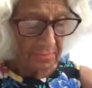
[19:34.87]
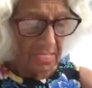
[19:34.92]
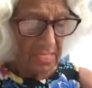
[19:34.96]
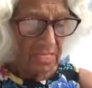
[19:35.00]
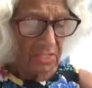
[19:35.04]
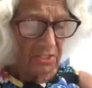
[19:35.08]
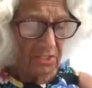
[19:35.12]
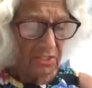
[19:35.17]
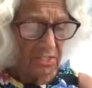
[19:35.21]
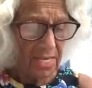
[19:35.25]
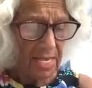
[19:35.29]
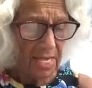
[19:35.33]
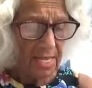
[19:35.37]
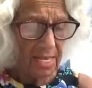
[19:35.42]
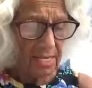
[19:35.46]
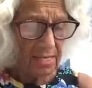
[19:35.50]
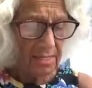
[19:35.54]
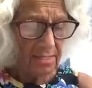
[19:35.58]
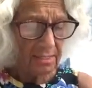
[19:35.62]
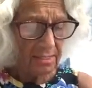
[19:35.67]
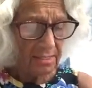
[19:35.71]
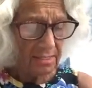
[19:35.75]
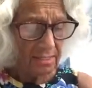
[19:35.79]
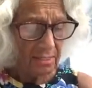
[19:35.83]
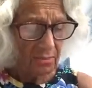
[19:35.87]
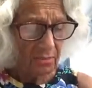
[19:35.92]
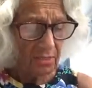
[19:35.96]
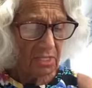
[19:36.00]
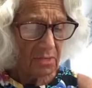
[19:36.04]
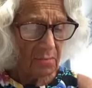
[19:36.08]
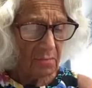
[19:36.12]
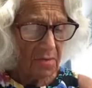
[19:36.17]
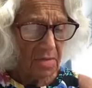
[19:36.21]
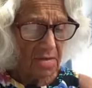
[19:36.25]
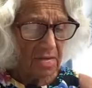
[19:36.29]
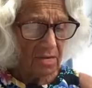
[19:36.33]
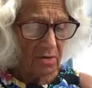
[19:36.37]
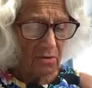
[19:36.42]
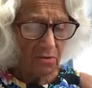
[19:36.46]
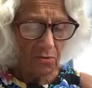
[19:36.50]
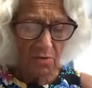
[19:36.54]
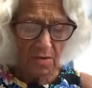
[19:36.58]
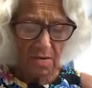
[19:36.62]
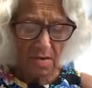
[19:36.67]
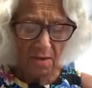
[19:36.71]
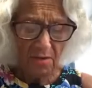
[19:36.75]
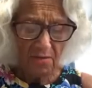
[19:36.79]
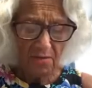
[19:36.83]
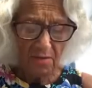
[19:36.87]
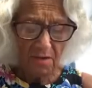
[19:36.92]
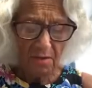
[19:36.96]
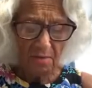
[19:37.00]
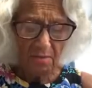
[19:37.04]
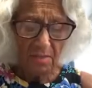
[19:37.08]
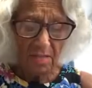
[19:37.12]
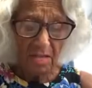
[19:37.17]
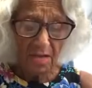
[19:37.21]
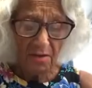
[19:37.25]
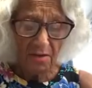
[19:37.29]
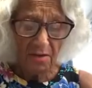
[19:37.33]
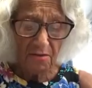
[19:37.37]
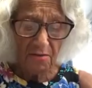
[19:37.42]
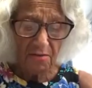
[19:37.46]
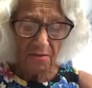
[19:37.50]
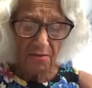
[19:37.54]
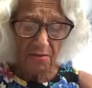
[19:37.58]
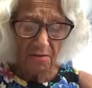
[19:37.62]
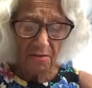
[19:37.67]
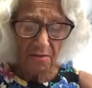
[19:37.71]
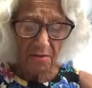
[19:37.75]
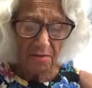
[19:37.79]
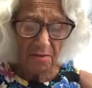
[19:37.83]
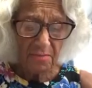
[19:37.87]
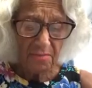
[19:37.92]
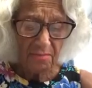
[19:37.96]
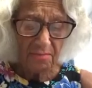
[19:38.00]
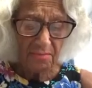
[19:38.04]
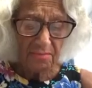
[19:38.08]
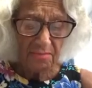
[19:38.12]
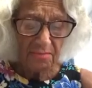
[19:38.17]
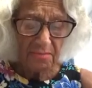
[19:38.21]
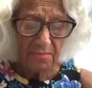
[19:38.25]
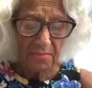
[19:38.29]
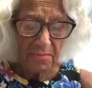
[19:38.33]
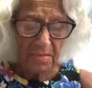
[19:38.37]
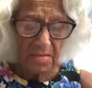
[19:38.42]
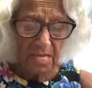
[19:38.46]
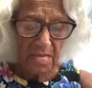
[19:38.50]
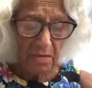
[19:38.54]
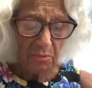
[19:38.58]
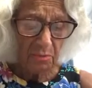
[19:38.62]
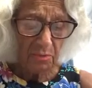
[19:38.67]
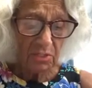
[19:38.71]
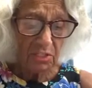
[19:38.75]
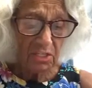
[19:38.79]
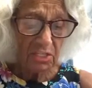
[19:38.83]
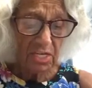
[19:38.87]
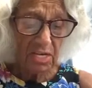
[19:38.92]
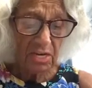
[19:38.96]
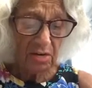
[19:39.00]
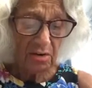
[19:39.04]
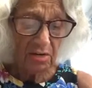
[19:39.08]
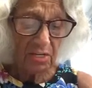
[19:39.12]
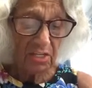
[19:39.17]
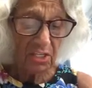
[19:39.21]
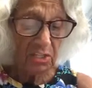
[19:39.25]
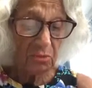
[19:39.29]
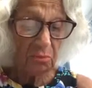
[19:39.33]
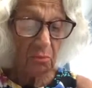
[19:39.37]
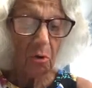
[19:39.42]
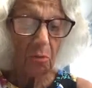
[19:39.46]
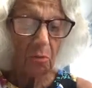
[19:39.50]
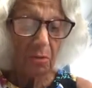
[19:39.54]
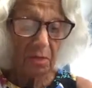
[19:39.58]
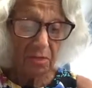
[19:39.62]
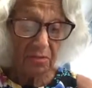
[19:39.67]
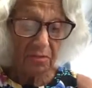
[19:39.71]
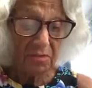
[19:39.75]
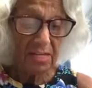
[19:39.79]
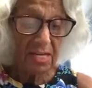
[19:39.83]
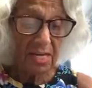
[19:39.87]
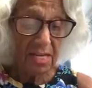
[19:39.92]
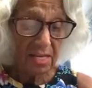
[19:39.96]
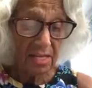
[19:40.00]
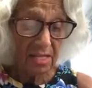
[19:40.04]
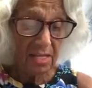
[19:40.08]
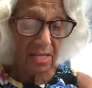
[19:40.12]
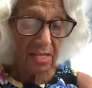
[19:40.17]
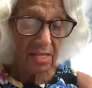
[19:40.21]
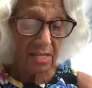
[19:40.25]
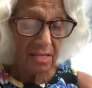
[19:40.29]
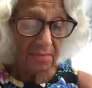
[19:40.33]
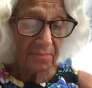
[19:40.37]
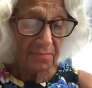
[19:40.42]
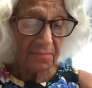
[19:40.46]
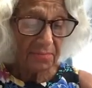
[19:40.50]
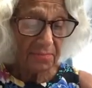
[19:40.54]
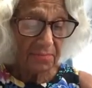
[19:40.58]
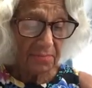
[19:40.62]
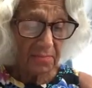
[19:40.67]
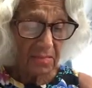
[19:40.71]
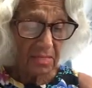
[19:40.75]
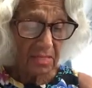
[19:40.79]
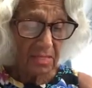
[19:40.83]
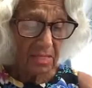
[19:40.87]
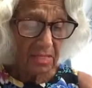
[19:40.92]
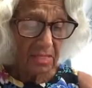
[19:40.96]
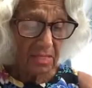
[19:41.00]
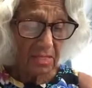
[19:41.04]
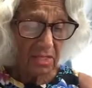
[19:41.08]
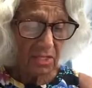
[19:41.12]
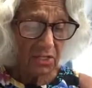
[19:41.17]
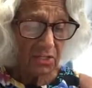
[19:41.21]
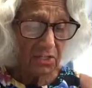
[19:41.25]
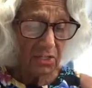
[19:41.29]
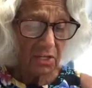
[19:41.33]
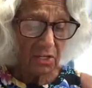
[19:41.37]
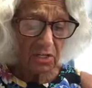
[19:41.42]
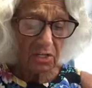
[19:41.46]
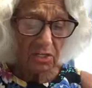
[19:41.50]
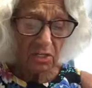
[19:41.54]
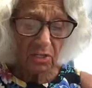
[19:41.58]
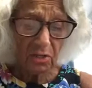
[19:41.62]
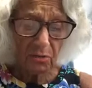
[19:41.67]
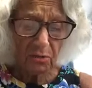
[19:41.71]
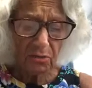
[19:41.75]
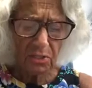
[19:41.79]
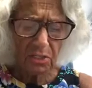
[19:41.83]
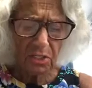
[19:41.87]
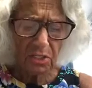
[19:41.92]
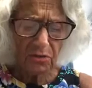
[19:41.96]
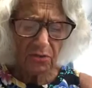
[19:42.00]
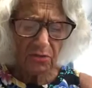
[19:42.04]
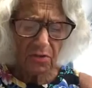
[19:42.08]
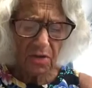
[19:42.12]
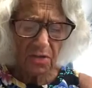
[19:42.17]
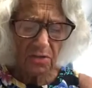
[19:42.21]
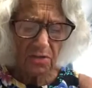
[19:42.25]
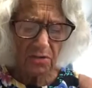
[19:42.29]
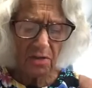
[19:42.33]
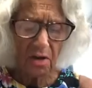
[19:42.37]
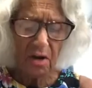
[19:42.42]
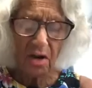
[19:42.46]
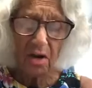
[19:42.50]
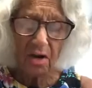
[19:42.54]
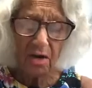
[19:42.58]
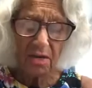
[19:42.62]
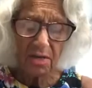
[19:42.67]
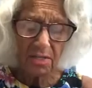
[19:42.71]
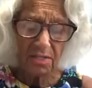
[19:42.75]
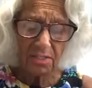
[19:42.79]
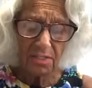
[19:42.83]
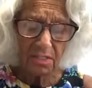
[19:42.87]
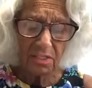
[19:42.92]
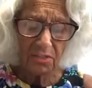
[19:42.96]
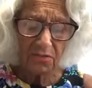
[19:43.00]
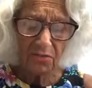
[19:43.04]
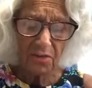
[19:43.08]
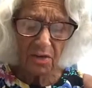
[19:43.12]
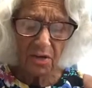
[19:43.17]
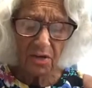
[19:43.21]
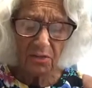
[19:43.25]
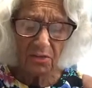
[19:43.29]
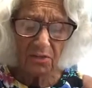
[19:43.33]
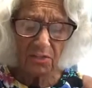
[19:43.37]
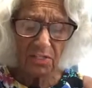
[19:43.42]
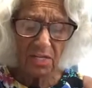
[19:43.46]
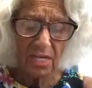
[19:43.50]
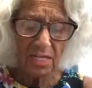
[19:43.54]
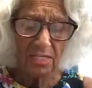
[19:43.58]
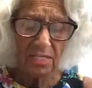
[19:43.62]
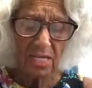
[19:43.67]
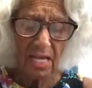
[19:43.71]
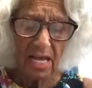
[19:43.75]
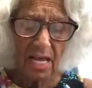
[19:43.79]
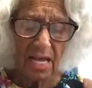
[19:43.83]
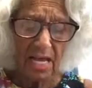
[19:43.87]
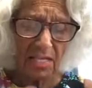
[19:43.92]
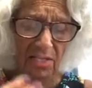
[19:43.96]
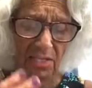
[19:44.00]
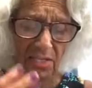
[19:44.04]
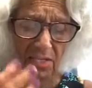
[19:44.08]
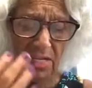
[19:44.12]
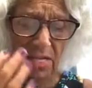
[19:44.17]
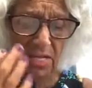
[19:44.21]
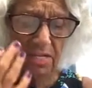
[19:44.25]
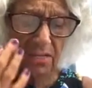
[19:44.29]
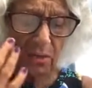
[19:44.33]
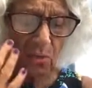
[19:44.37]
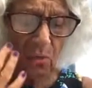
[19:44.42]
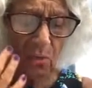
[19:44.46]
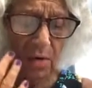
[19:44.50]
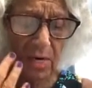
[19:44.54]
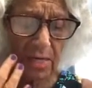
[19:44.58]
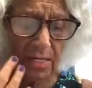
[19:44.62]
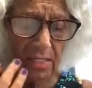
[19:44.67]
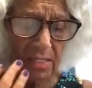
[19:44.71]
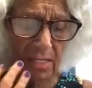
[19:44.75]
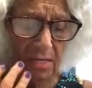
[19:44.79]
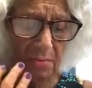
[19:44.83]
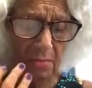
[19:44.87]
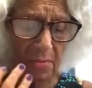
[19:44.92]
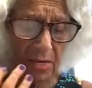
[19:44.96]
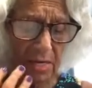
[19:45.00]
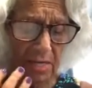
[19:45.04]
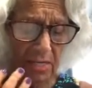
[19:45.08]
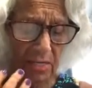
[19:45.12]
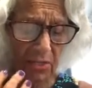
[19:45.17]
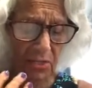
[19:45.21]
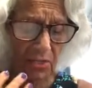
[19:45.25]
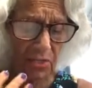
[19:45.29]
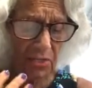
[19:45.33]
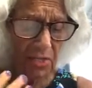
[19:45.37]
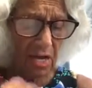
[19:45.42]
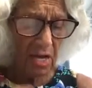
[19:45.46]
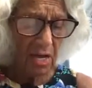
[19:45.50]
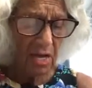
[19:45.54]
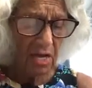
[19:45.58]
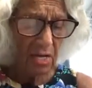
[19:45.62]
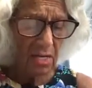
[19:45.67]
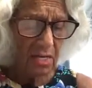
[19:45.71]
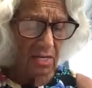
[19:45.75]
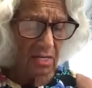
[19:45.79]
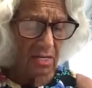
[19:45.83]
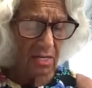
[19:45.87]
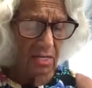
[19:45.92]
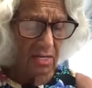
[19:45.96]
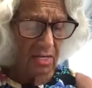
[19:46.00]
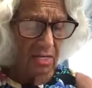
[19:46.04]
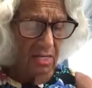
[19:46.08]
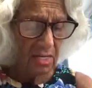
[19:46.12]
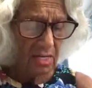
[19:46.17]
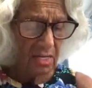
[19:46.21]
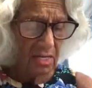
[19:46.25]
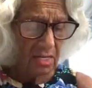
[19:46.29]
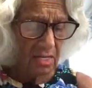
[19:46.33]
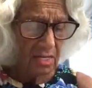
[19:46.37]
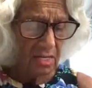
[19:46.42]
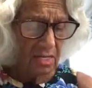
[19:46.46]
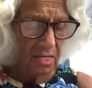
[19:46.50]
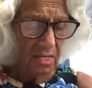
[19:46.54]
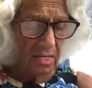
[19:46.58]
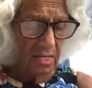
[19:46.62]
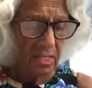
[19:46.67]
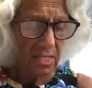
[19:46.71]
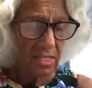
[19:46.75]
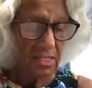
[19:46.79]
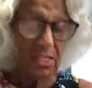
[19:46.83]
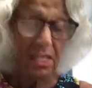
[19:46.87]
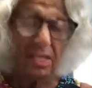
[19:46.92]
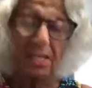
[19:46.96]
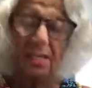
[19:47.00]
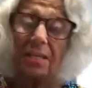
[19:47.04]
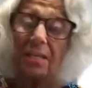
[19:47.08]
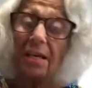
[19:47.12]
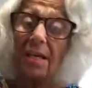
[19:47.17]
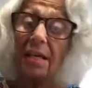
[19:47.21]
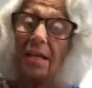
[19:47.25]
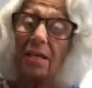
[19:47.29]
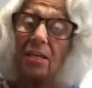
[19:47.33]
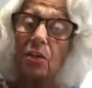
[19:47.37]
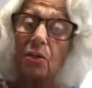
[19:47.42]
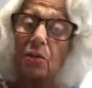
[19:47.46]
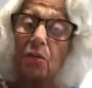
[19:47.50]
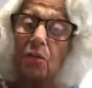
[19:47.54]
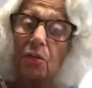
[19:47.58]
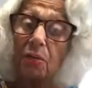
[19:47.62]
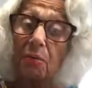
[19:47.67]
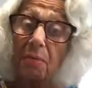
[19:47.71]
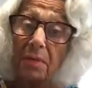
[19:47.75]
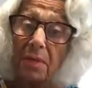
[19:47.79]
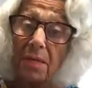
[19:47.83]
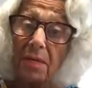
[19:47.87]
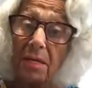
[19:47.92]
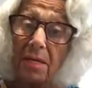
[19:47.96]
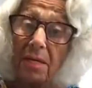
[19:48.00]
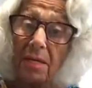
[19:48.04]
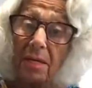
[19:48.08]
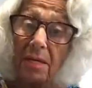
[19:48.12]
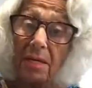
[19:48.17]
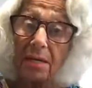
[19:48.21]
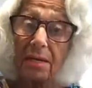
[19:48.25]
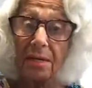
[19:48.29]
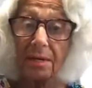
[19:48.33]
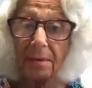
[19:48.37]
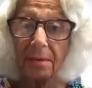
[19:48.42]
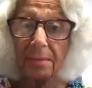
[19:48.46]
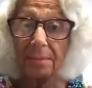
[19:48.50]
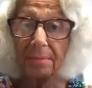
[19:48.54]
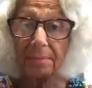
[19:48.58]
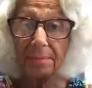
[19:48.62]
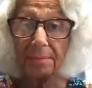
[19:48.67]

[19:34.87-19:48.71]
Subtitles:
He sat with the man who gave him life and was there at his moment of death. The son closed his father's eyes, and sat quietly by his side. He said, "Thank you for being here.